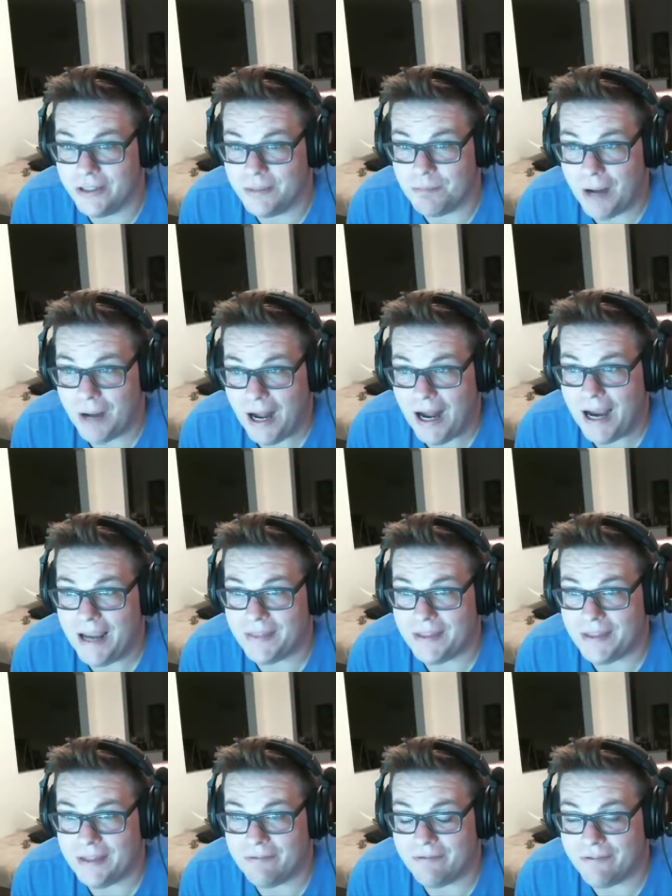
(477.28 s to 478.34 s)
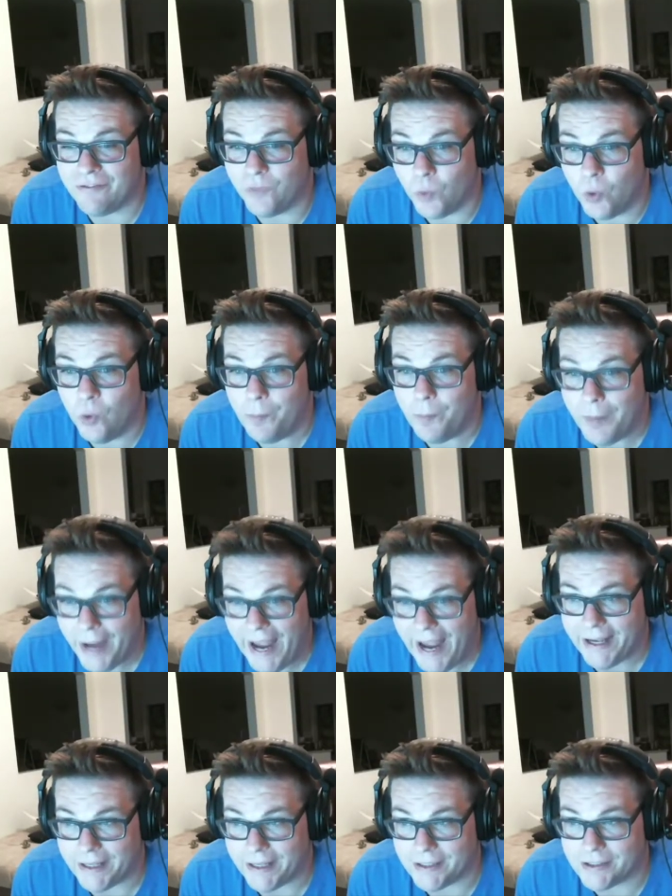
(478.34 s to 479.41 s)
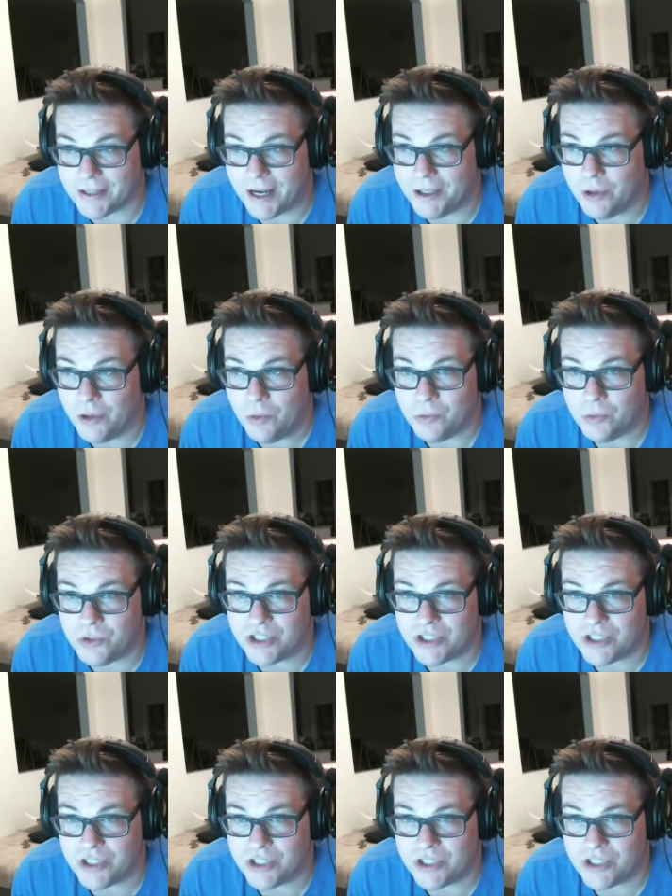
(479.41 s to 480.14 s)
buy the full package. I know Jesse